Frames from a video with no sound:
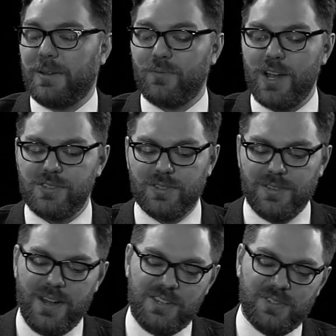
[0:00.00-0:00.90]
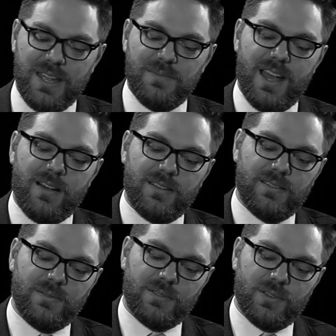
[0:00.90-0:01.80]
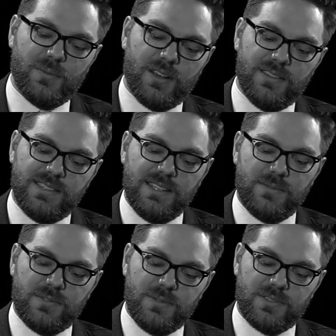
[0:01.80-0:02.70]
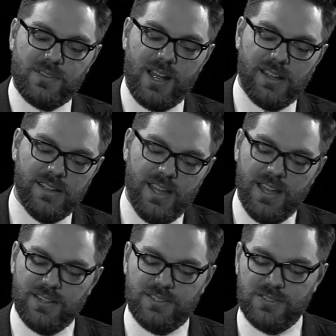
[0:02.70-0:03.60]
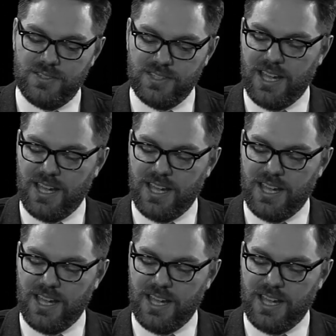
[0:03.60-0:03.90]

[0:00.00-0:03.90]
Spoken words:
Rachel came down during one of the scenes when she was crying, and she's just